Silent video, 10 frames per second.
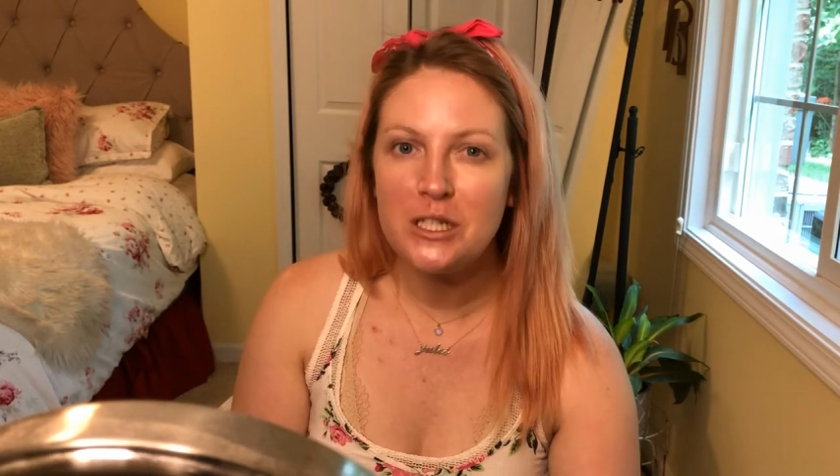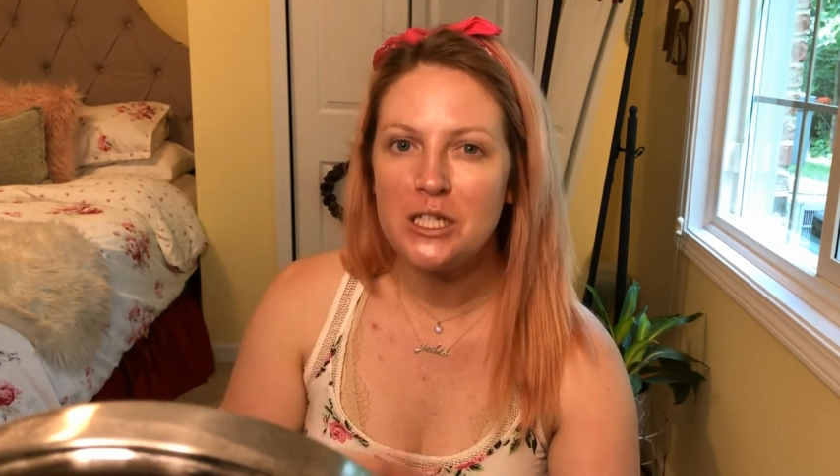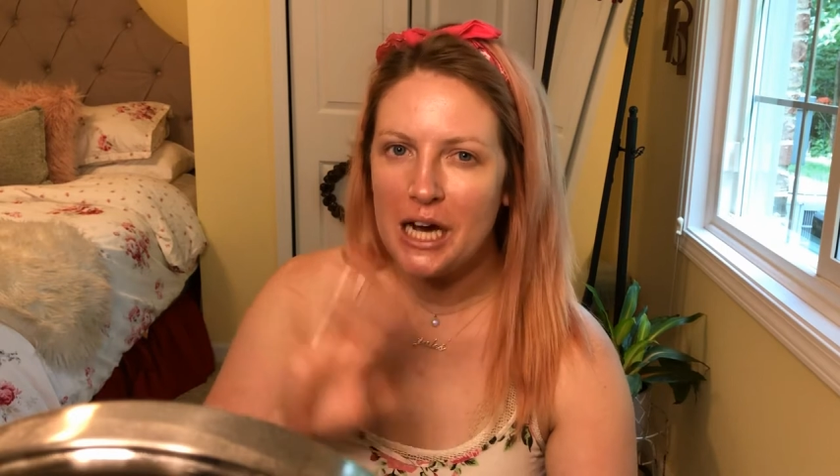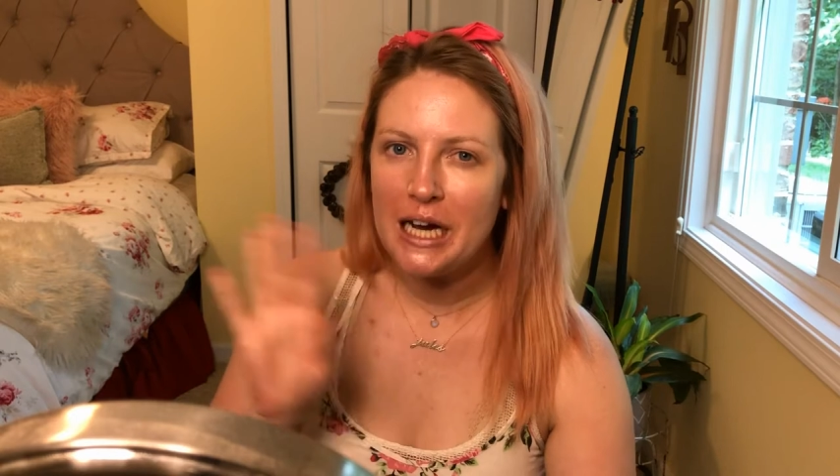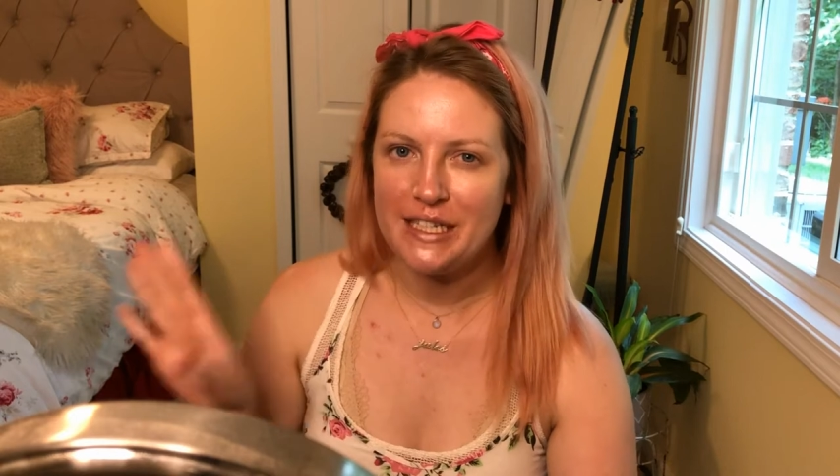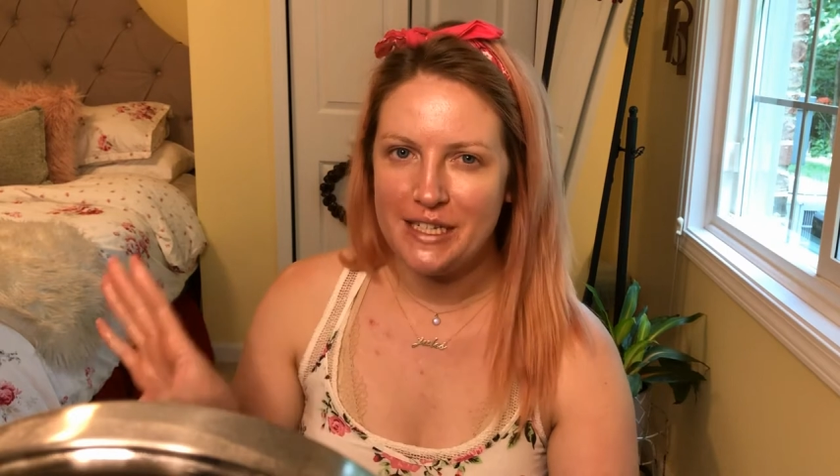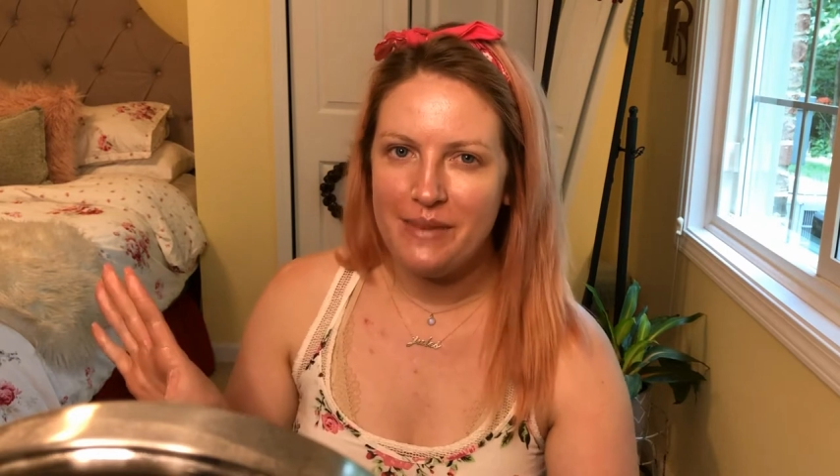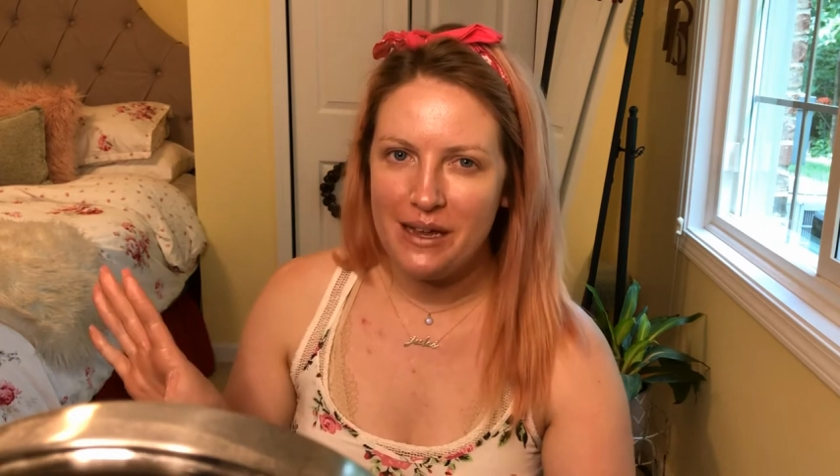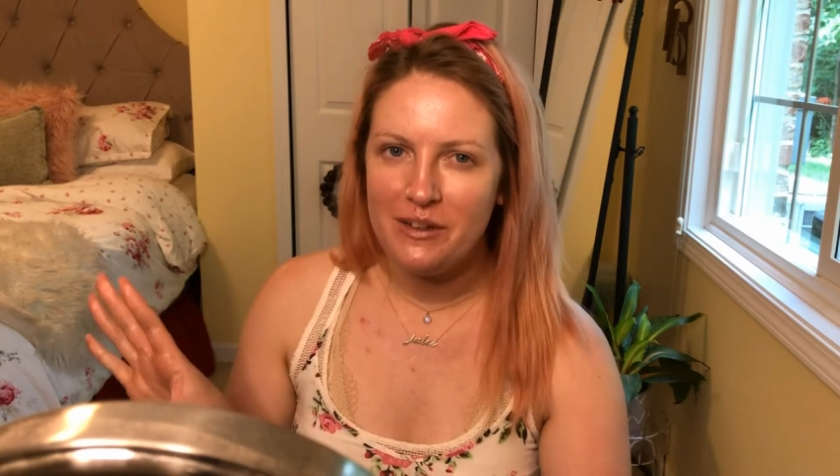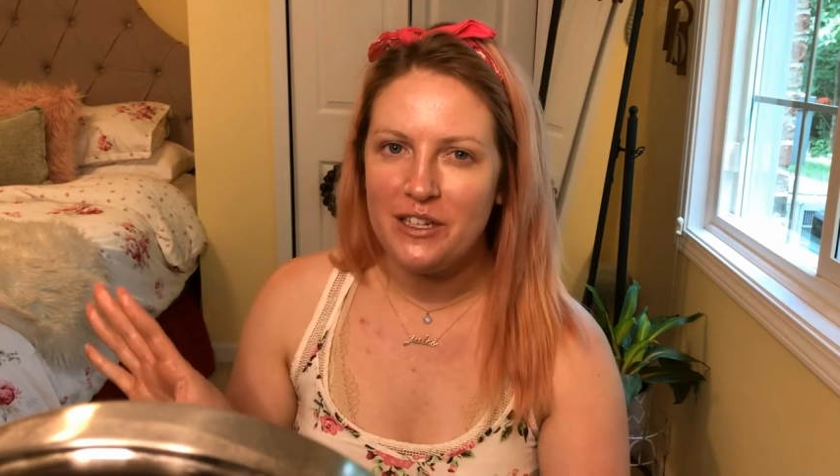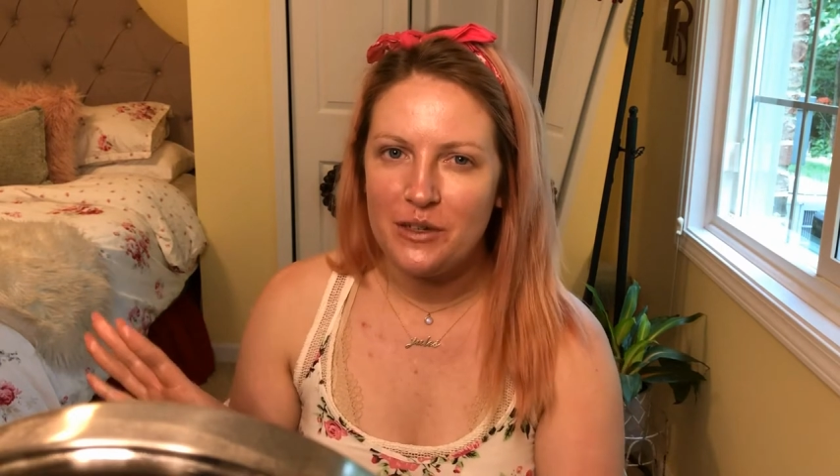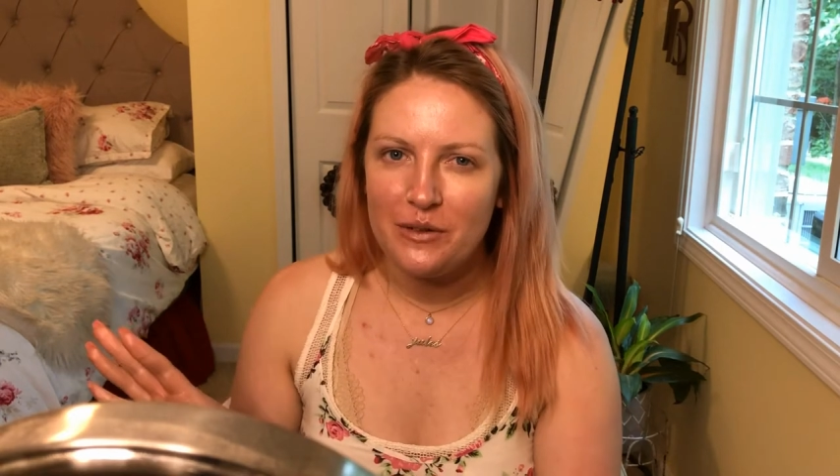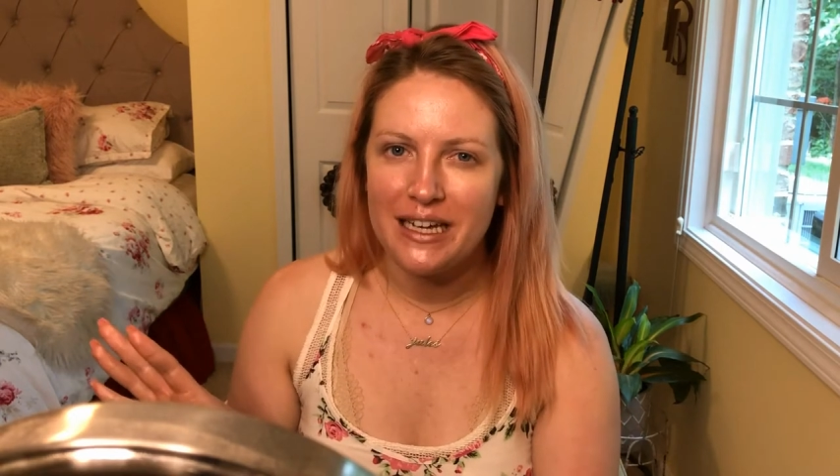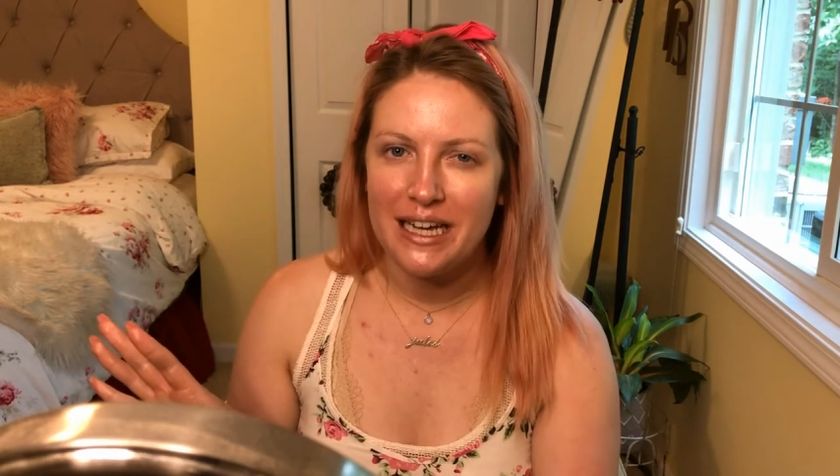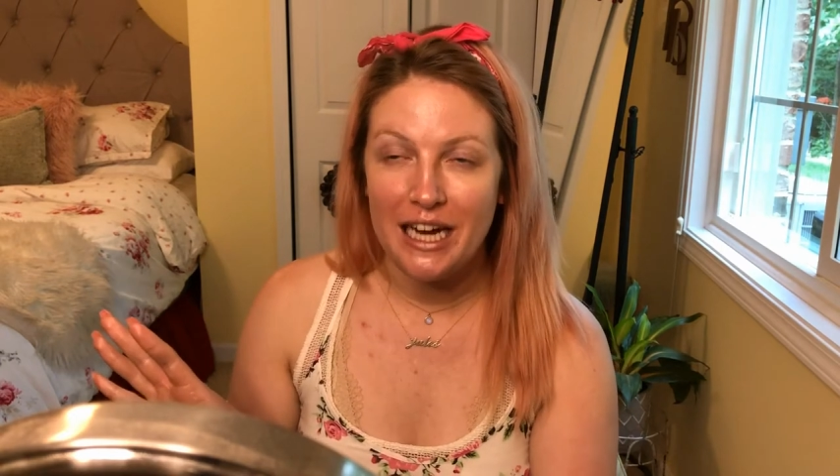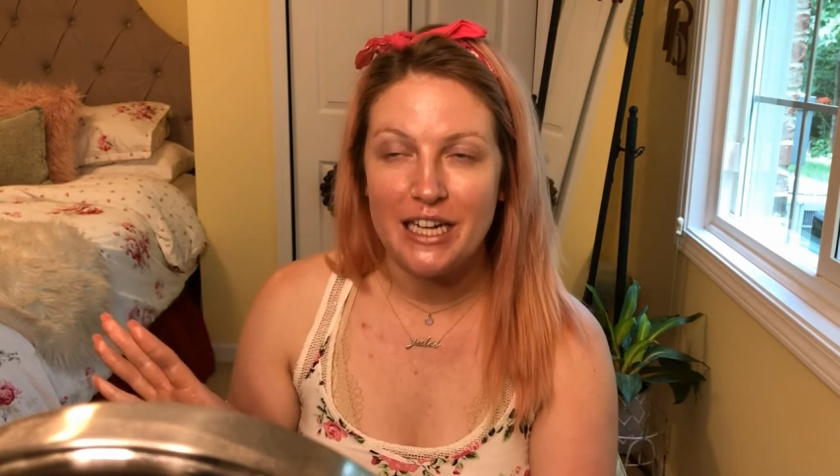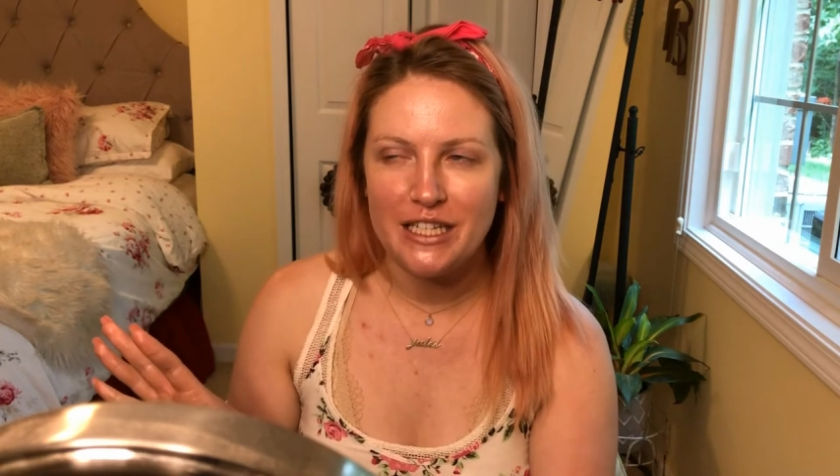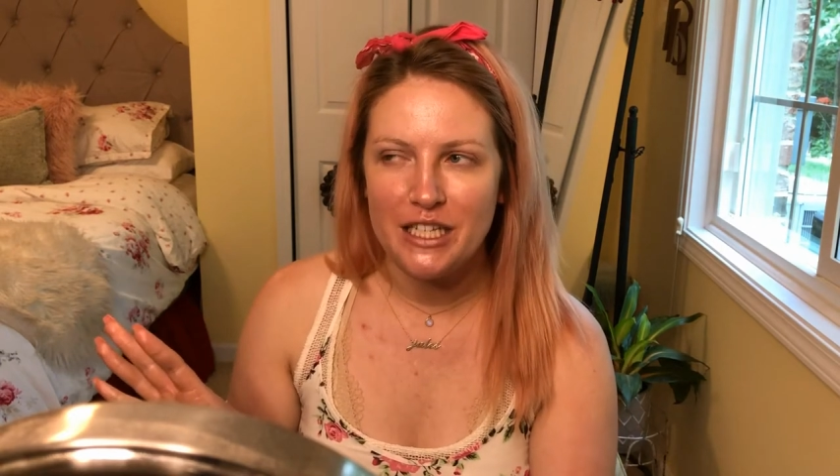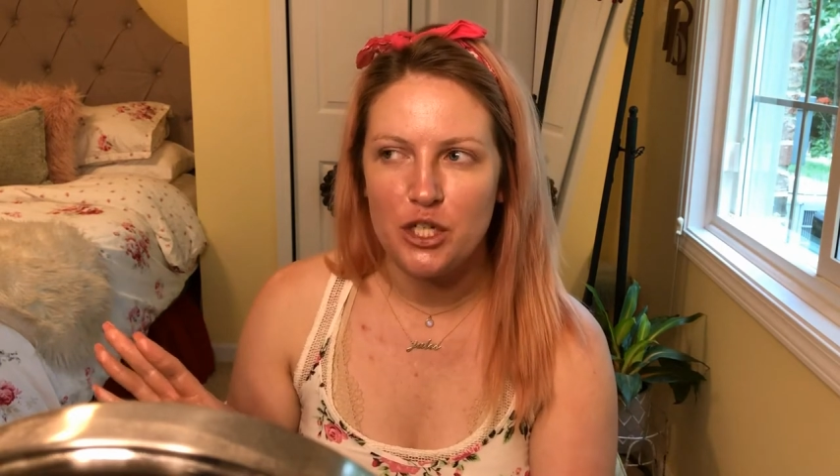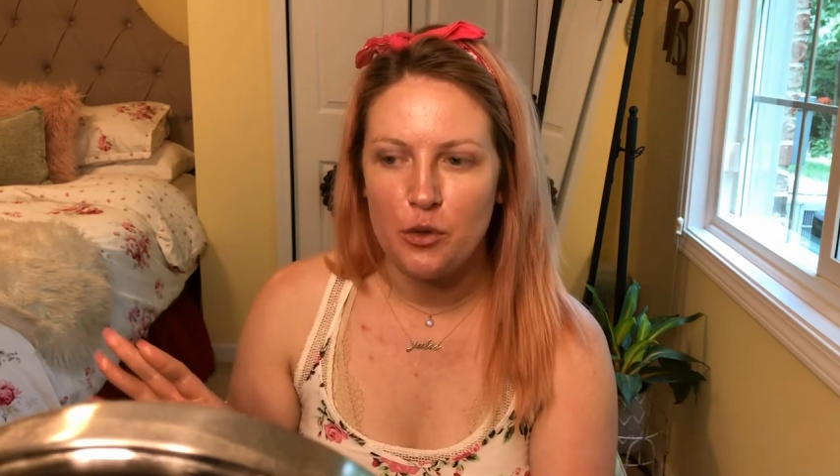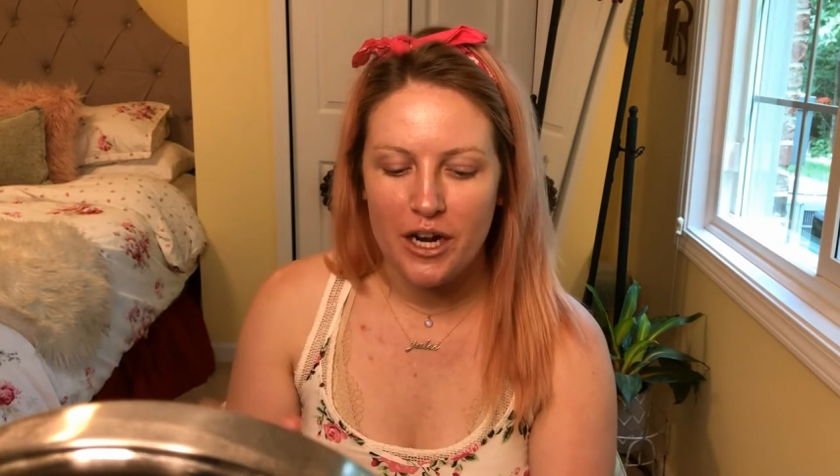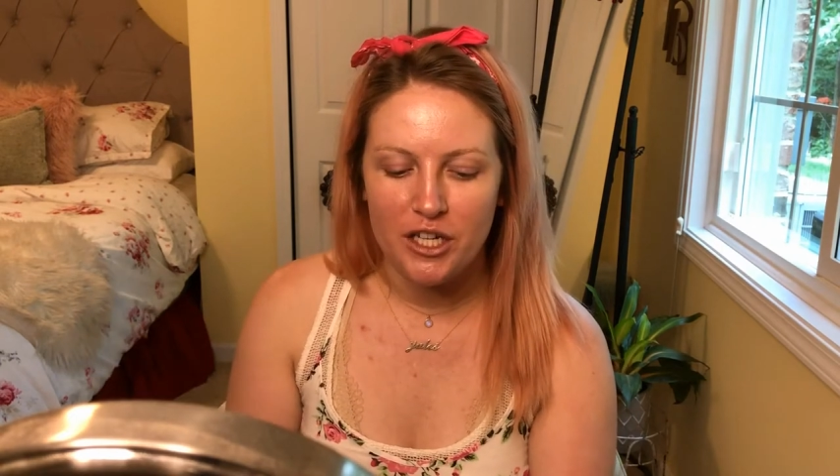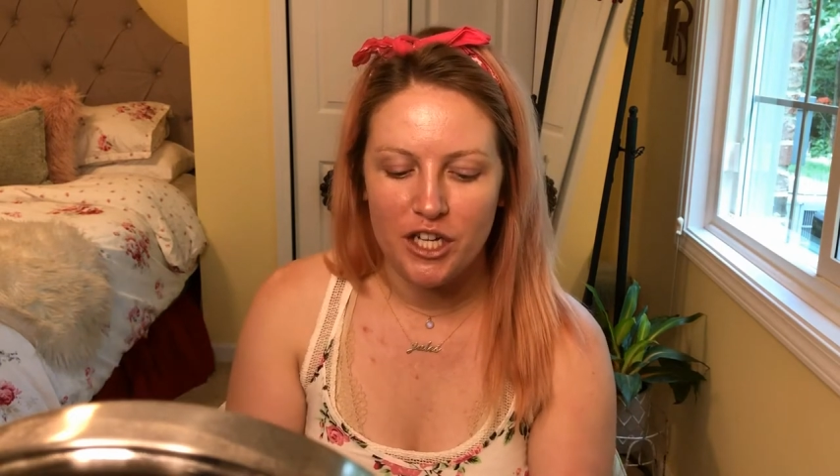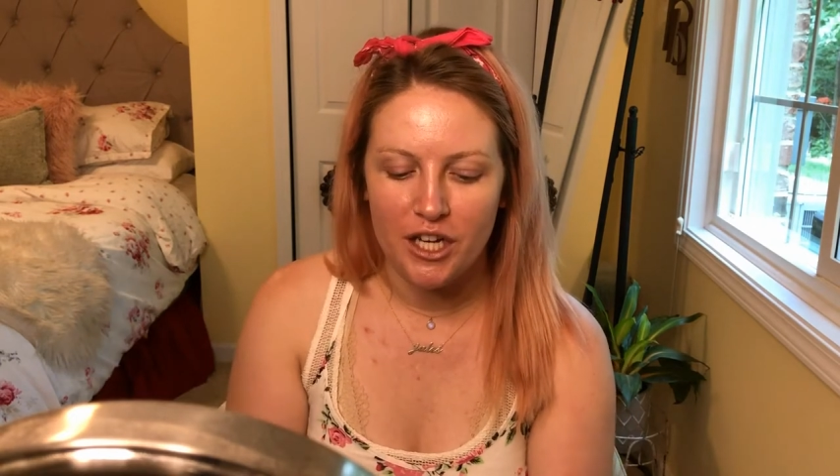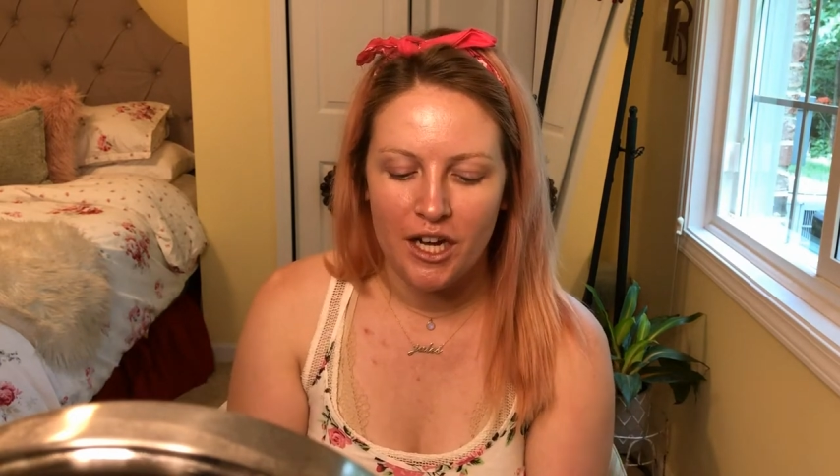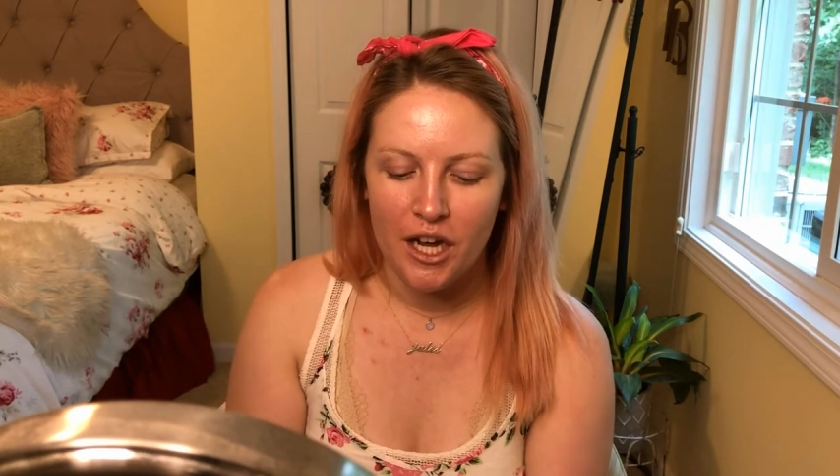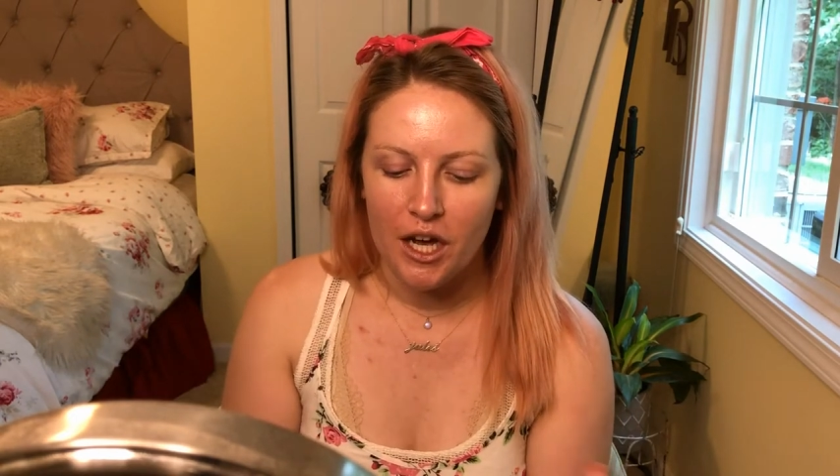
Tati made me do it kind of situation.